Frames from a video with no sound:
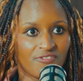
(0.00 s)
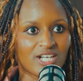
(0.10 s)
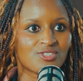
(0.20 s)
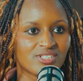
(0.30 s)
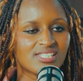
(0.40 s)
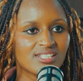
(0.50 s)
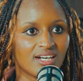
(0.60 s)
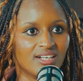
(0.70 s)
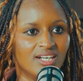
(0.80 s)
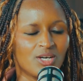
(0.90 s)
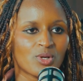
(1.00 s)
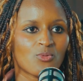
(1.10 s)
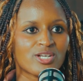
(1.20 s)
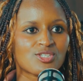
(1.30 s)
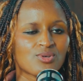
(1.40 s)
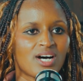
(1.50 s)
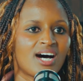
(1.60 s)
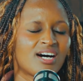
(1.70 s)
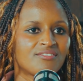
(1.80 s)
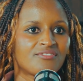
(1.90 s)
factories here. We want to
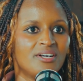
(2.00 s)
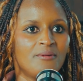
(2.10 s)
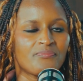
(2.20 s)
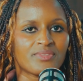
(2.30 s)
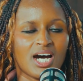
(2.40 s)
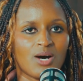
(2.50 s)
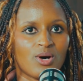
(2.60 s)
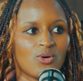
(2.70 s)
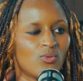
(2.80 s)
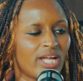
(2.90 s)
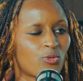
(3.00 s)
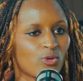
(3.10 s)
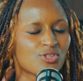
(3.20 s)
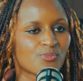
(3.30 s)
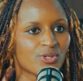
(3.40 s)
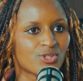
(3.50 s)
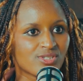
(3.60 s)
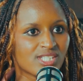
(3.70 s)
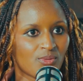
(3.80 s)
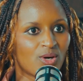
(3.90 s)
have we want to
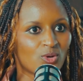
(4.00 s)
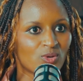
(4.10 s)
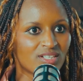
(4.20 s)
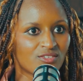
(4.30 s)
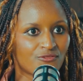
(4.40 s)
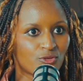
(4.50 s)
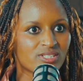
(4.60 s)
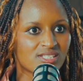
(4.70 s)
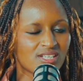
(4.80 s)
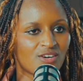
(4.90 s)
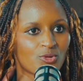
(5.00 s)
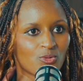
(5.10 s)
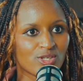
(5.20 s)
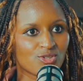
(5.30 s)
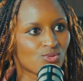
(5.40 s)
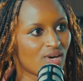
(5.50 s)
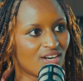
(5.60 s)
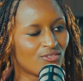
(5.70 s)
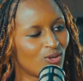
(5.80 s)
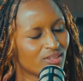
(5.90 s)
produce our own food stuff. We want to
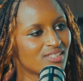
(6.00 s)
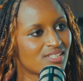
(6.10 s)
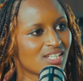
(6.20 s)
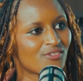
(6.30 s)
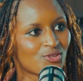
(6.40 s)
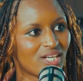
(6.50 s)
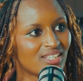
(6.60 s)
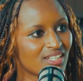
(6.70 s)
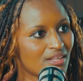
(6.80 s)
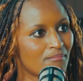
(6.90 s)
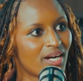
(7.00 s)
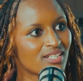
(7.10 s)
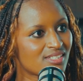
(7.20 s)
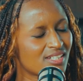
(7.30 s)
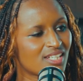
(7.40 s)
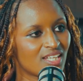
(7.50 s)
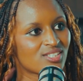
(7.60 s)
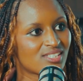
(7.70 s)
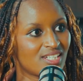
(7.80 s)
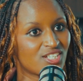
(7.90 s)
have all this stuff. So I think the mindset
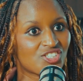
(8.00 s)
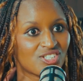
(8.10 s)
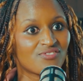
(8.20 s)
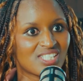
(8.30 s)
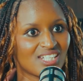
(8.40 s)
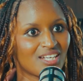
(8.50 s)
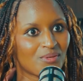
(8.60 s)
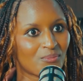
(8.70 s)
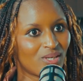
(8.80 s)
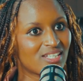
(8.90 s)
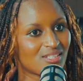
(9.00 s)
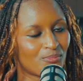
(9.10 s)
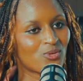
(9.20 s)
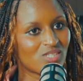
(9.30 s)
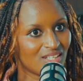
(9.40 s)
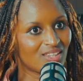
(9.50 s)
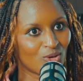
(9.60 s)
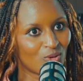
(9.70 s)
has started shifting and people are supporting their